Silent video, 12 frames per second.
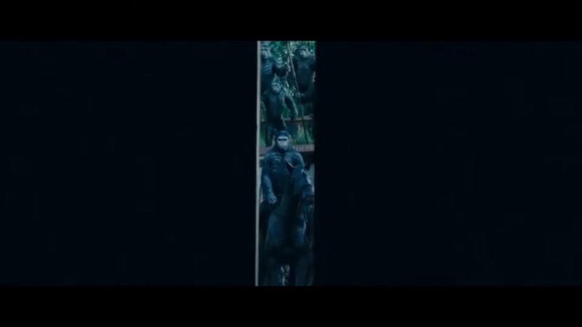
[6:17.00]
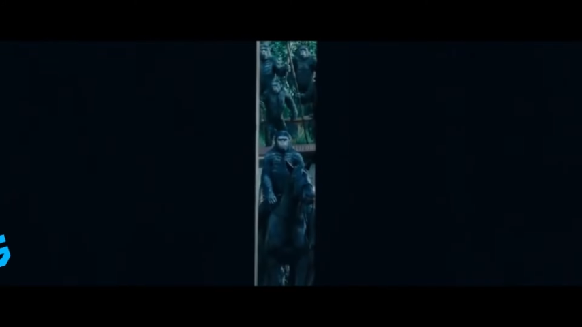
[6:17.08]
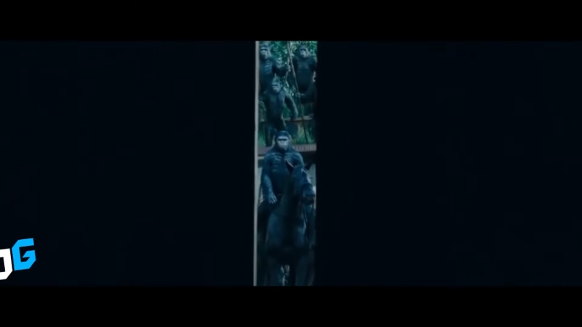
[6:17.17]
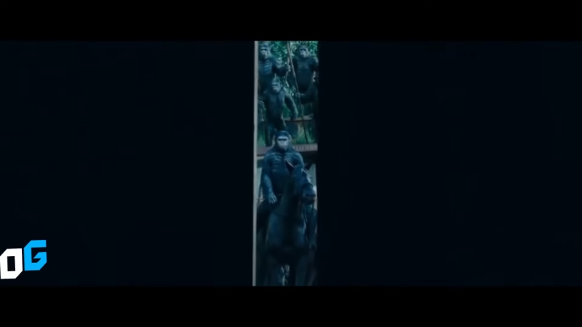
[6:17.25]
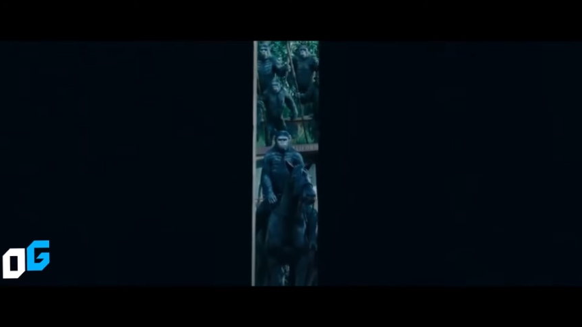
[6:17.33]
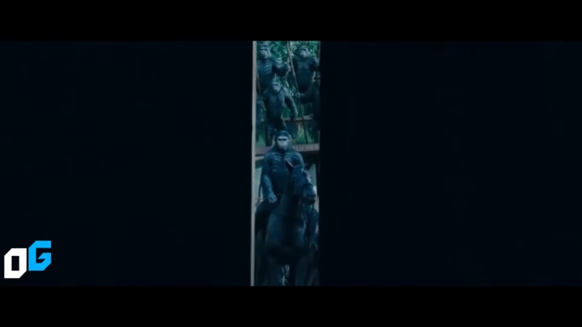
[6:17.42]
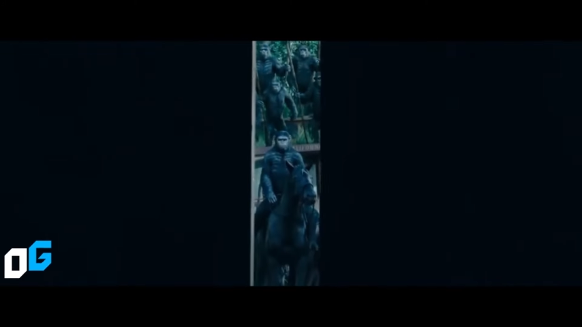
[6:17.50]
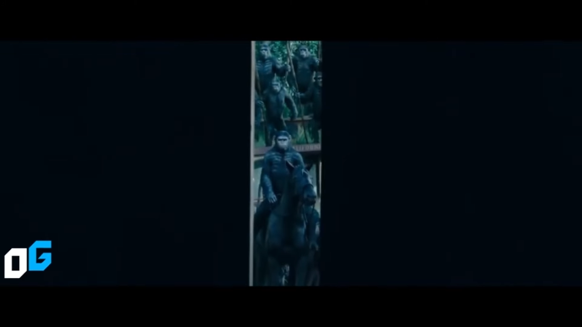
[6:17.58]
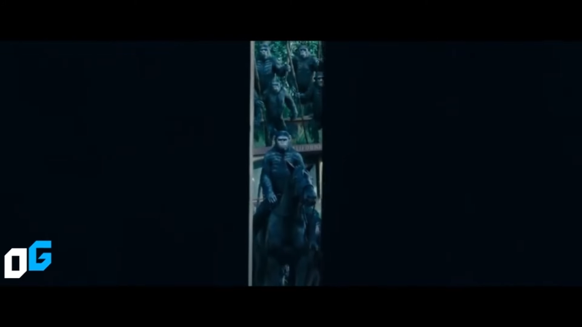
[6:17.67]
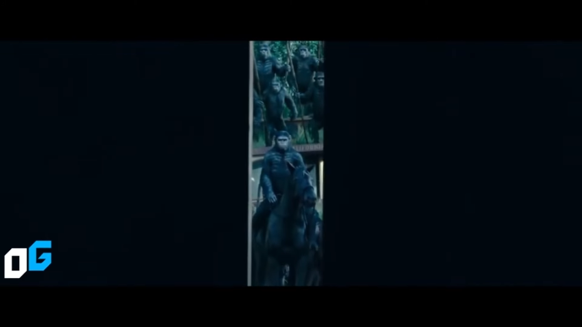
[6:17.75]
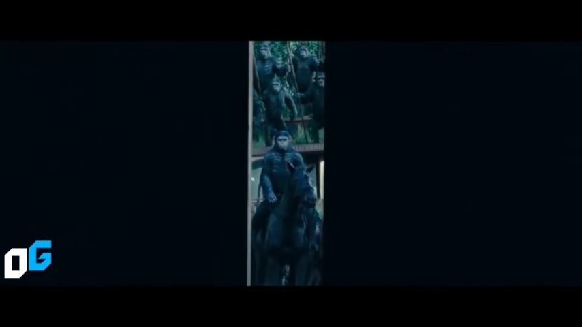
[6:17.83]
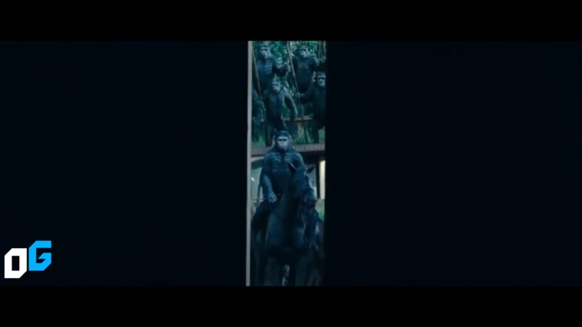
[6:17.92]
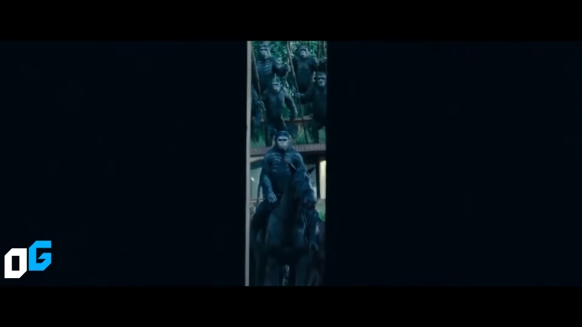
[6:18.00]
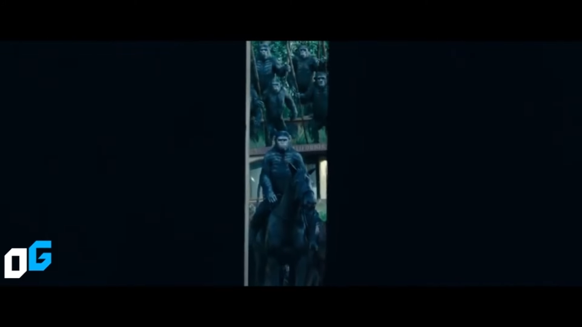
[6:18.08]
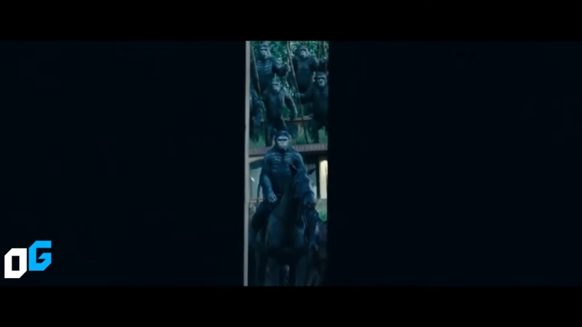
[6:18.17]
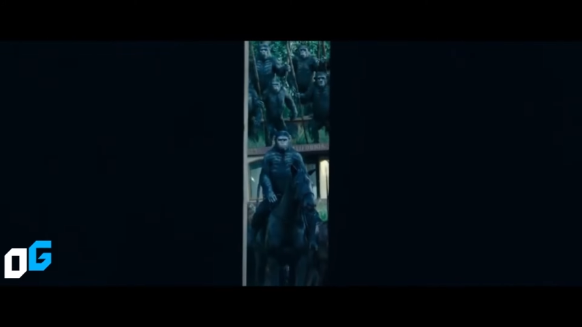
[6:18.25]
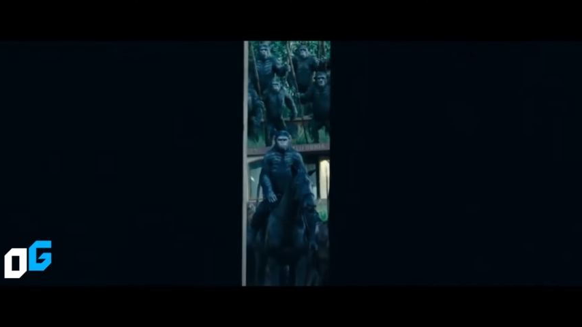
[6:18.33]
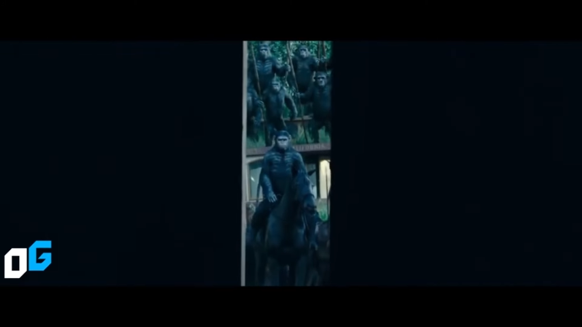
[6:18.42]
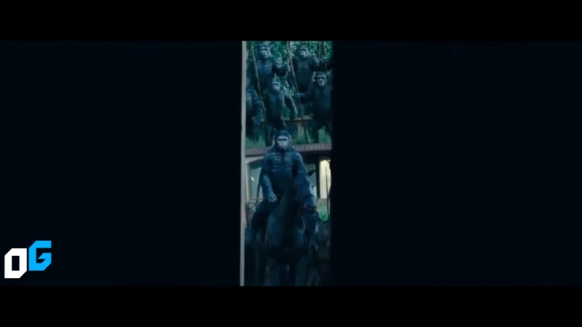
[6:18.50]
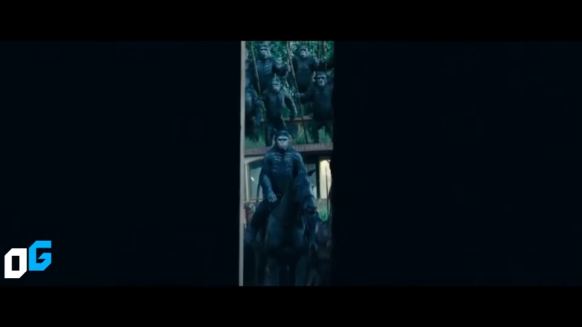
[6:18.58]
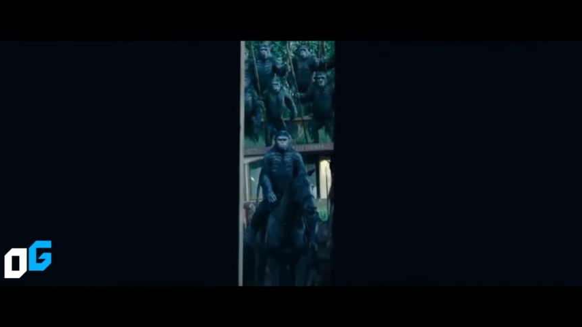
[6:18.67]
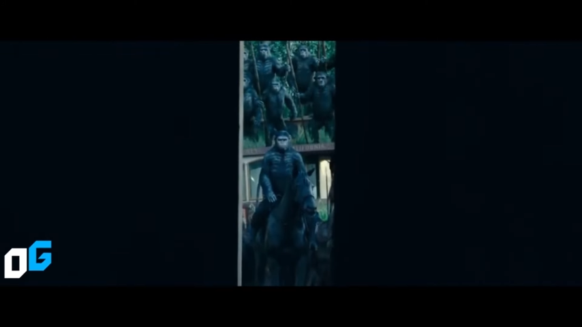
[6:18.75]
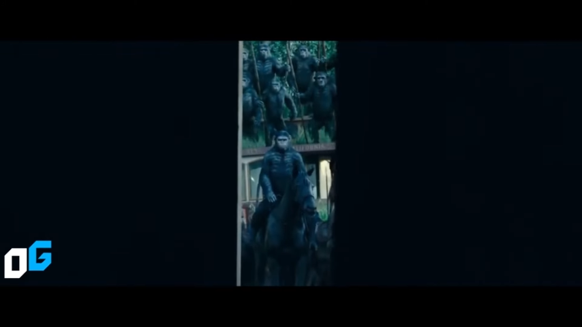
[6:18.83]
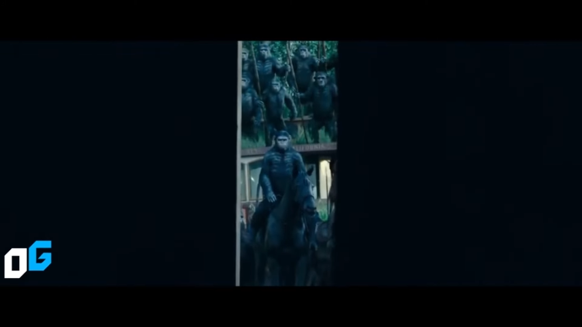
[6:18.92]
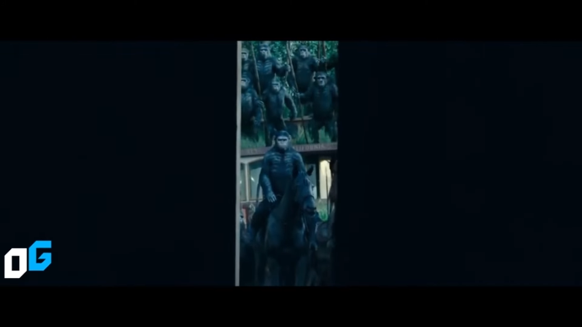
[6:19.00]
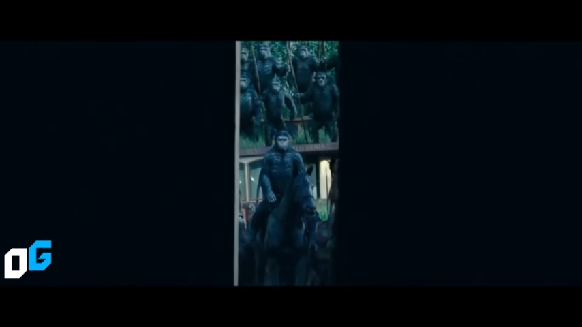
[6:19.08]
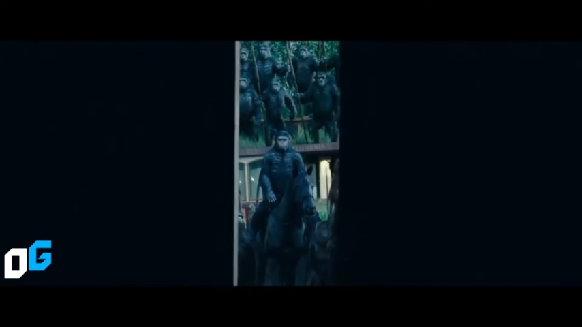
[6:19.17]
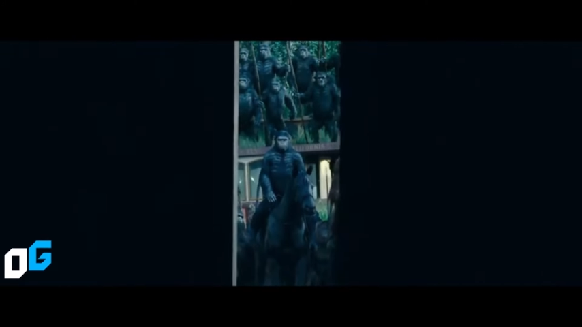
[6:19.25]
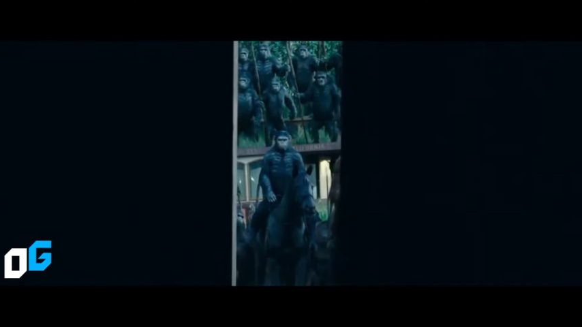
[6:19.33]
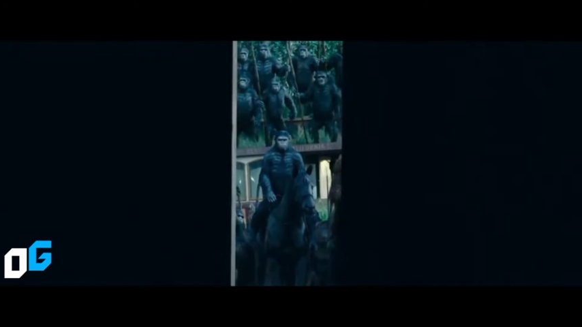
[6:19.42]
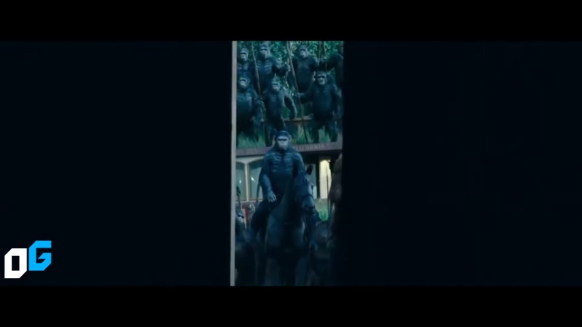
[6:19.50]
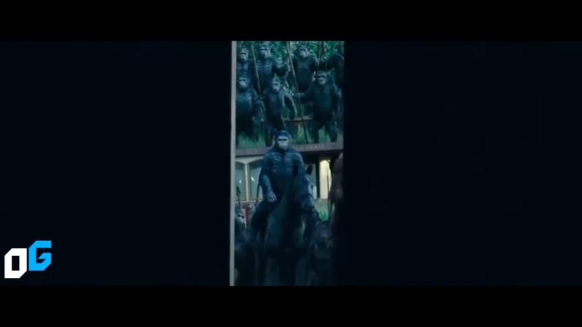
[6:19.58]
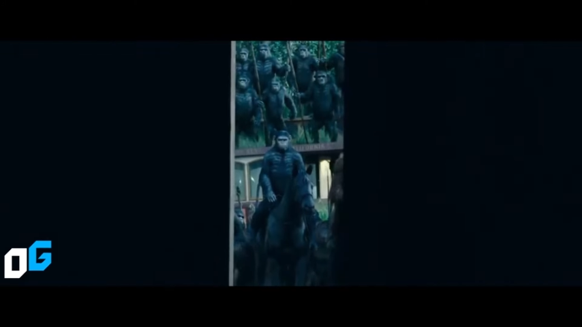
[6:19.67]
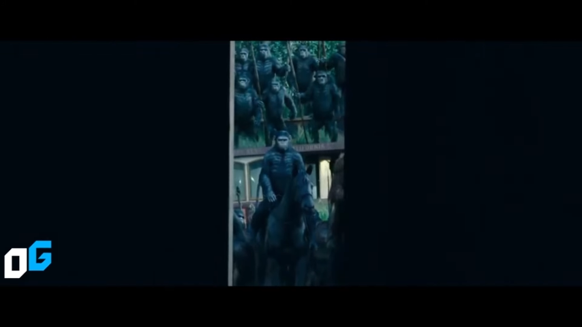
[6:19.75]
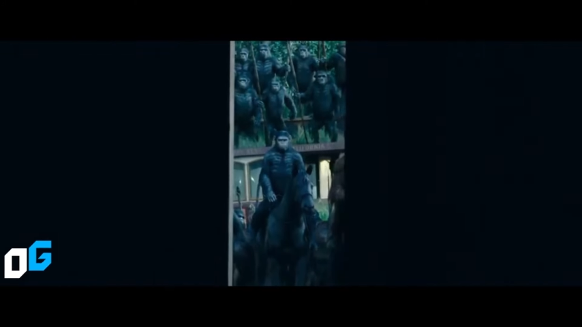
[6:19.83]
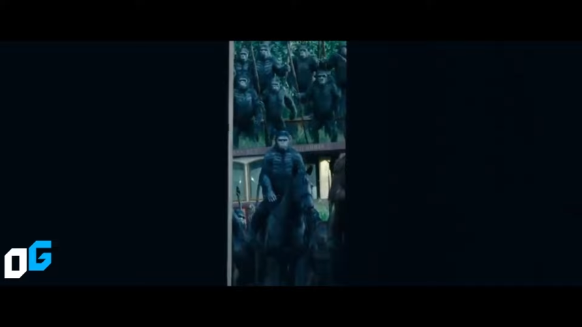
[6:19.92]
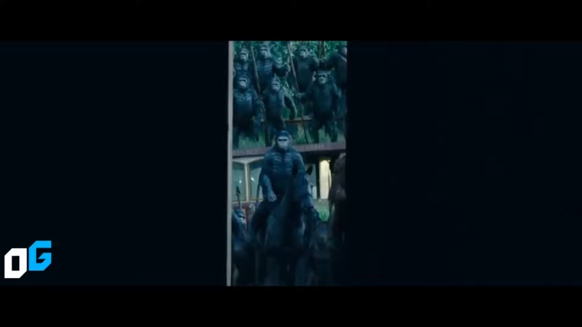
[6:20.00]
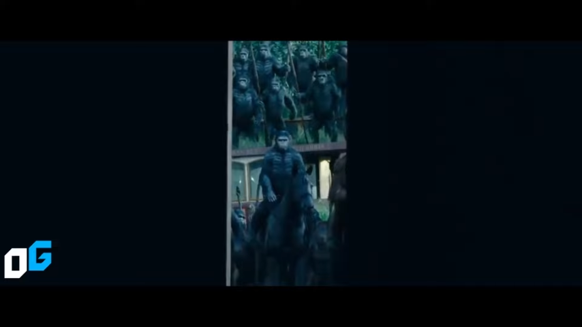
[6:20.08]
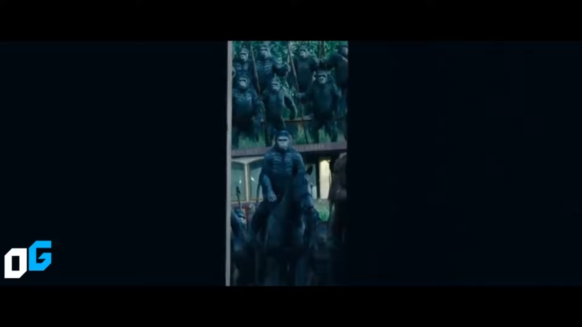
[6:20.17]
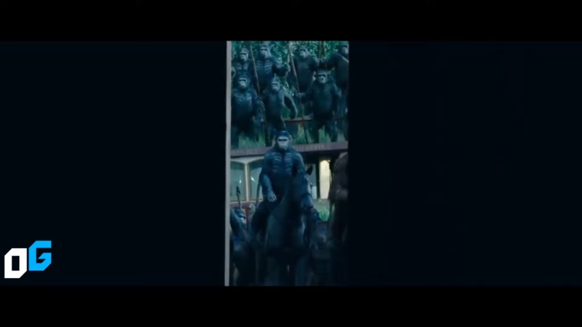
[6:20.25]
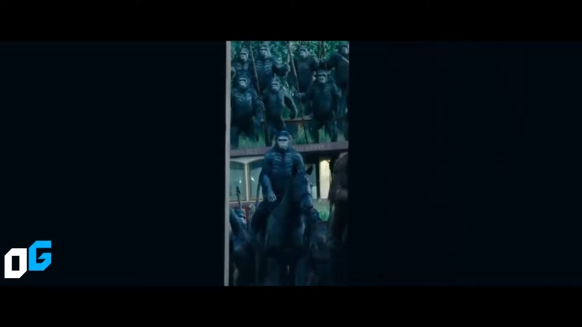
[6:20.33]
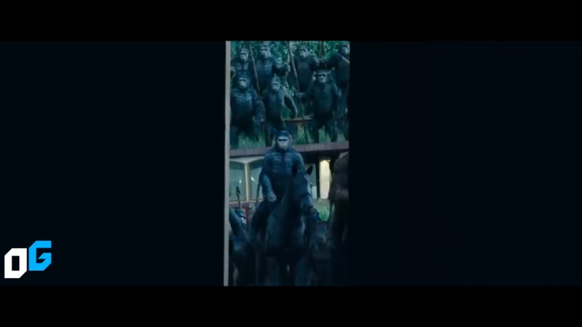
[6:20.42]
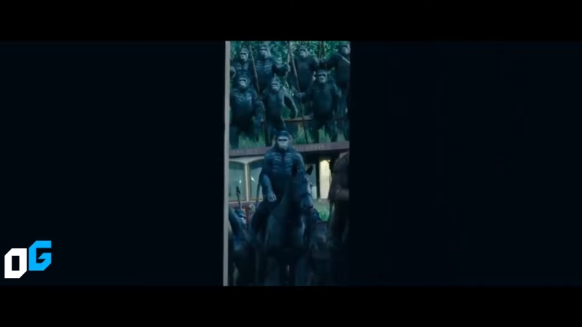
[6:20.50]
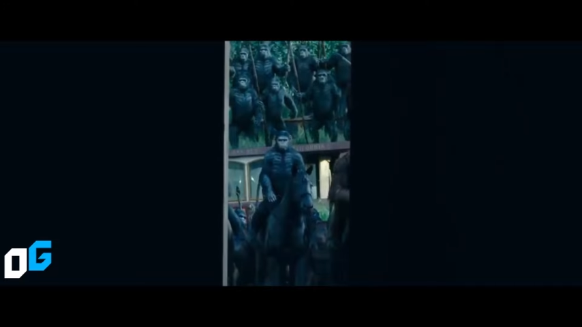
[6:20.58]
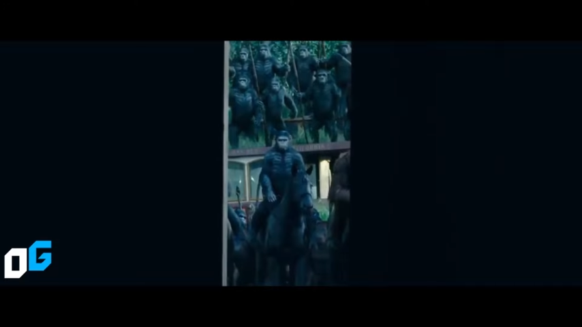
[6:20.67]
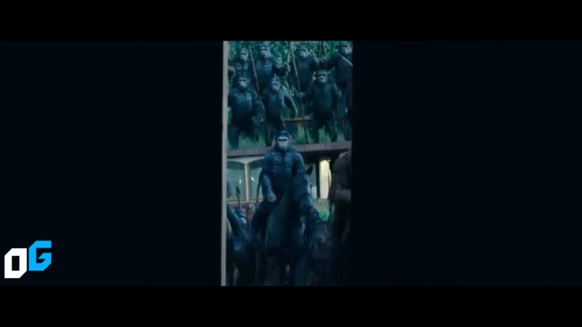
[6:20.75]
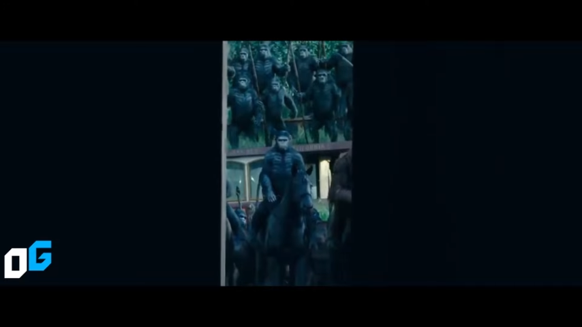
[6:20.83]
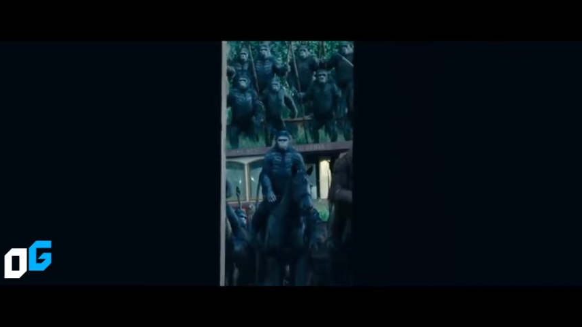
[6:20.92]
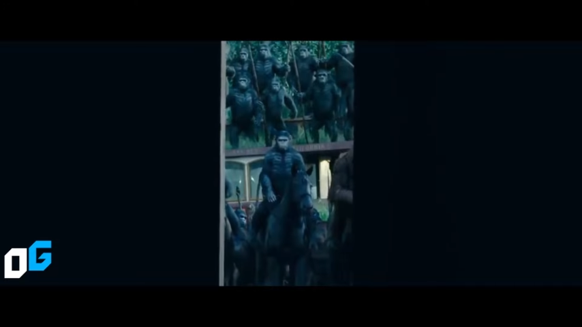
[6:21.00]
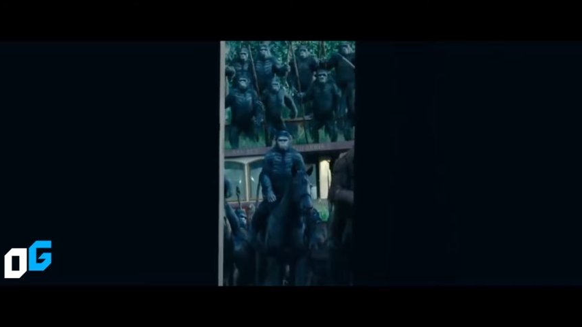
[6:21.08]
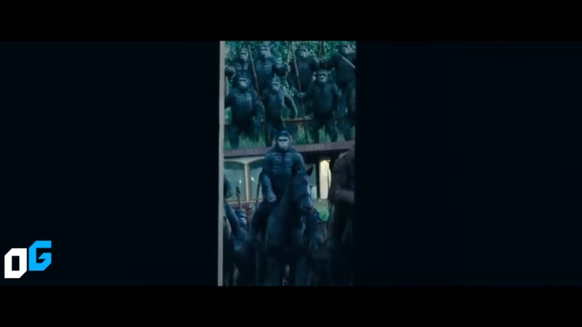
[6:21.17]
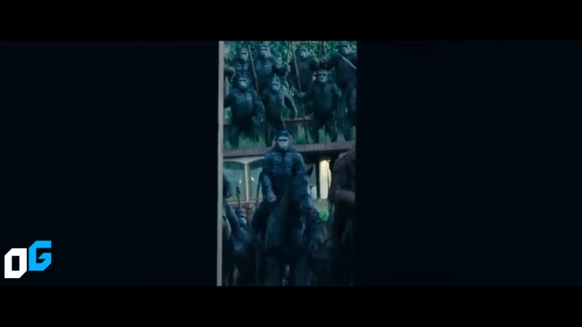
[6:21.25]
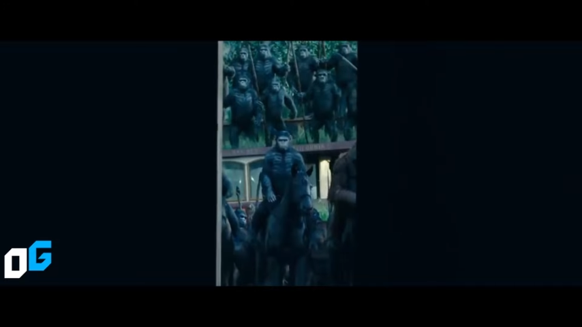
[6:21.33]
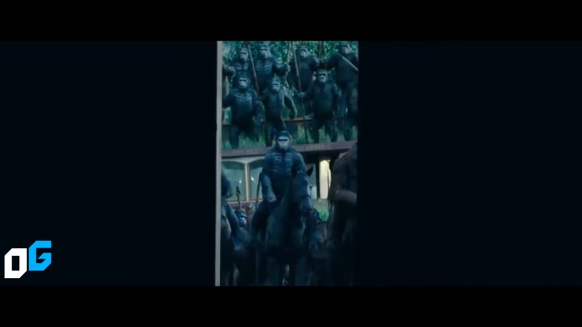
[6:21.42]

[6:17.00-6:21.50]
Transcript: No face is visible, so there are no lips to read.